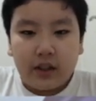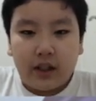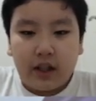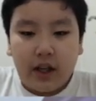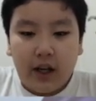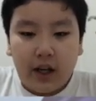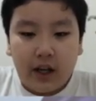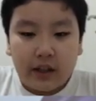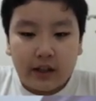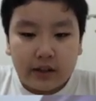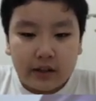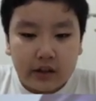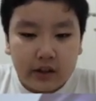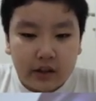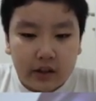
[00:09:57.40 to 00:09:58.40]

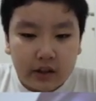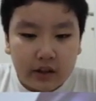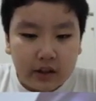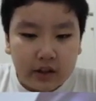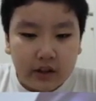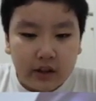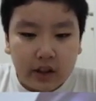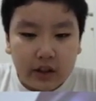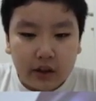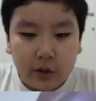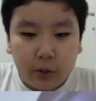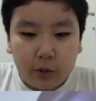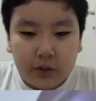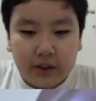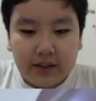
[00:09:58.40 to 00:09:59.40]
And not
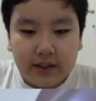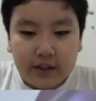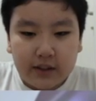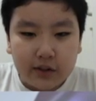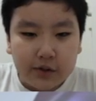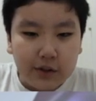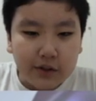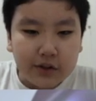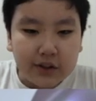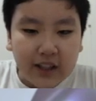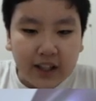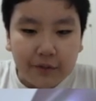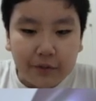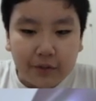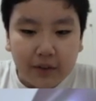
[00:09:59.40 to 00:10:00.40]
only the spheres
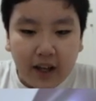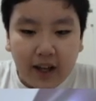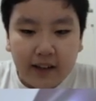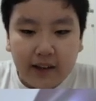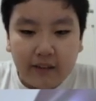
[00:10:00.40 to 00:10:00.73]
can fly